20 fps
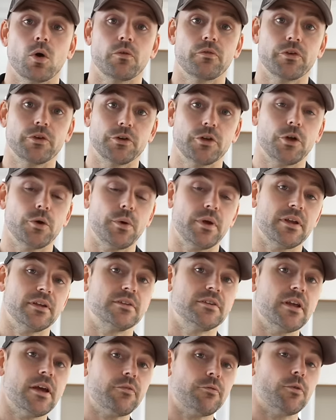or if you're
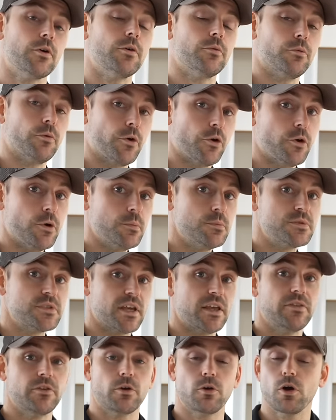doing different rooms
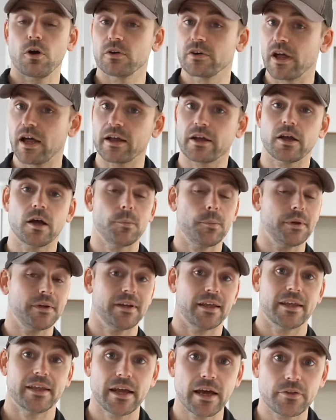and they're all not coming
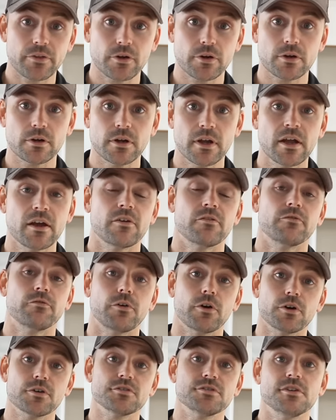together
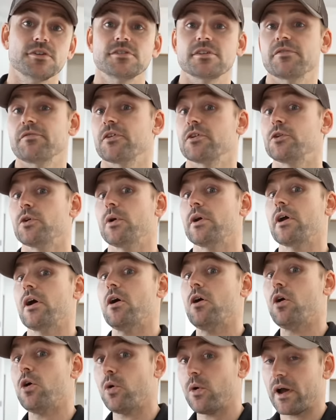versus if you're doing a
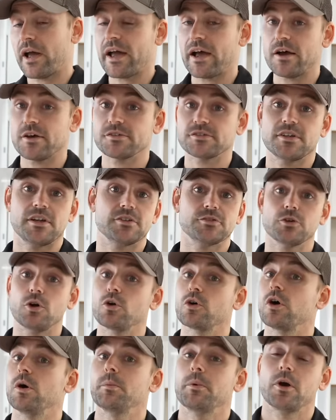whole house and it's
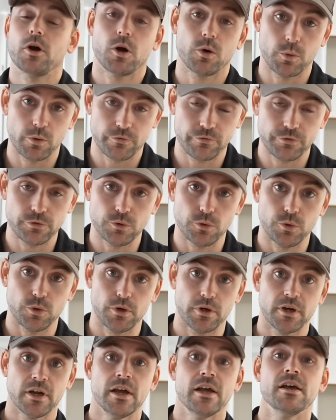all gonna be hardwood
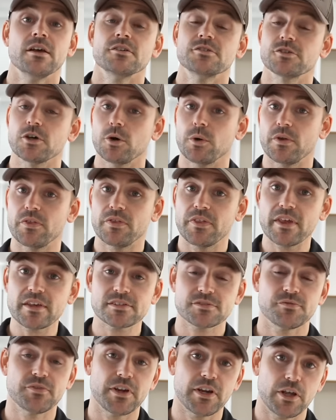floor. So in
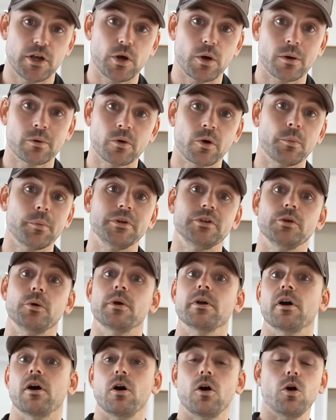this video, I'm gonna be
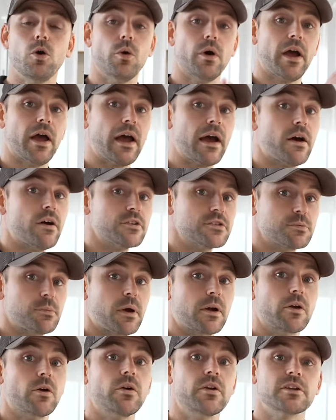doing a whole house, but
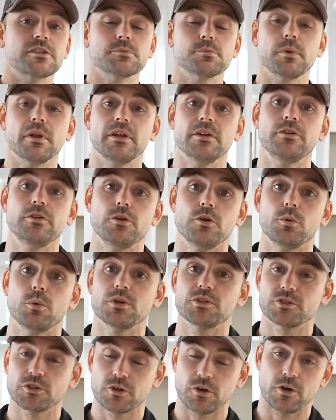I'm gonna to explain to you
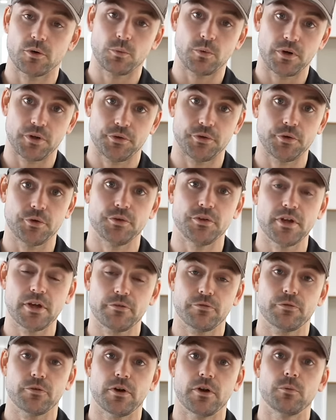what you're gonna to wanna to do
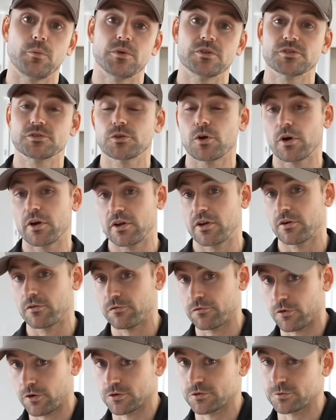different when starting your
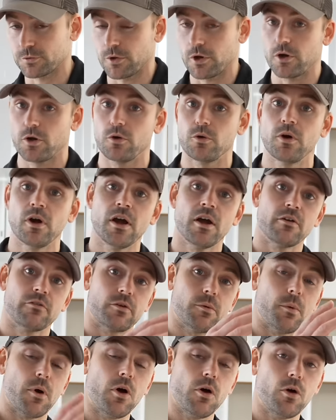first row
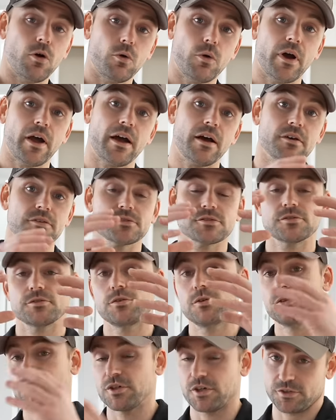from a whole house
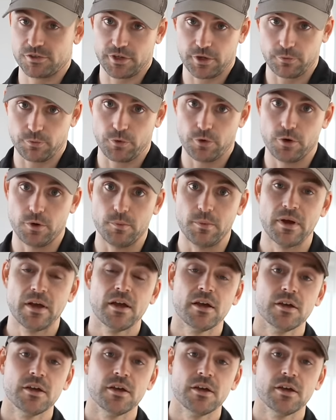to just a room.